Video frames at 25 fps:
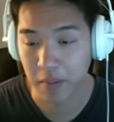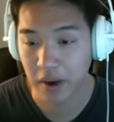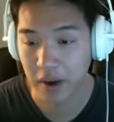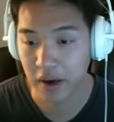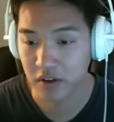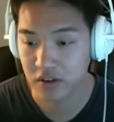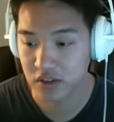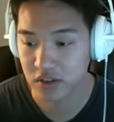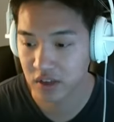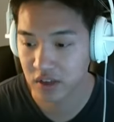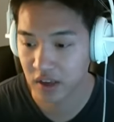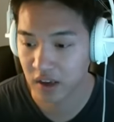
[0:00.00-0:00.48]

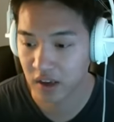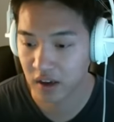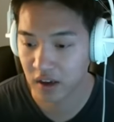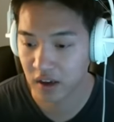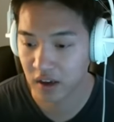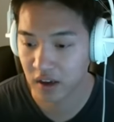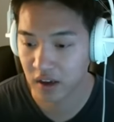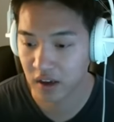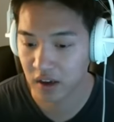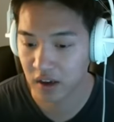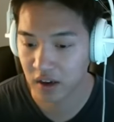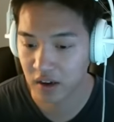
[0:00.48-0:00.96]
mouse
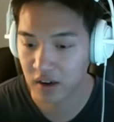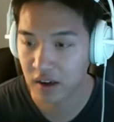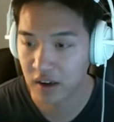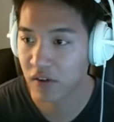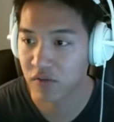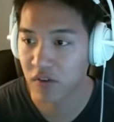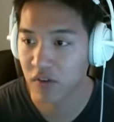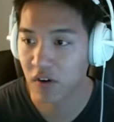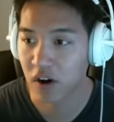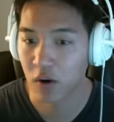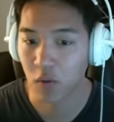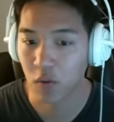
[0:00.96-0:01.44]
and how
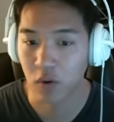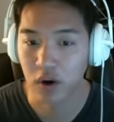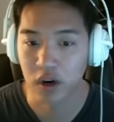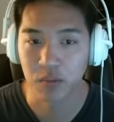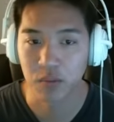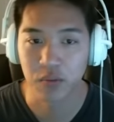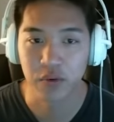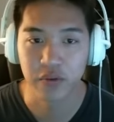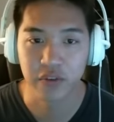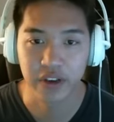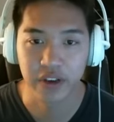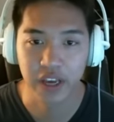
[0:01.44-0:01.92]
far I want
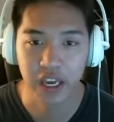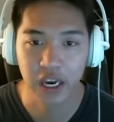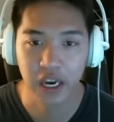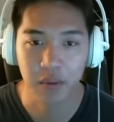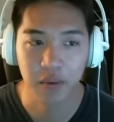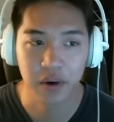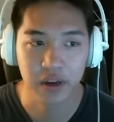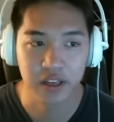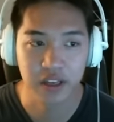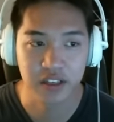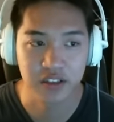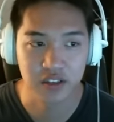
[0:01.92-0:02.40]
to move the
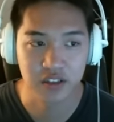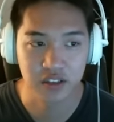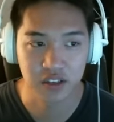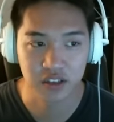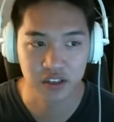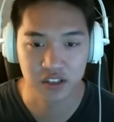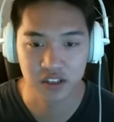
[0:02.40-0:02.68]
camera. It's the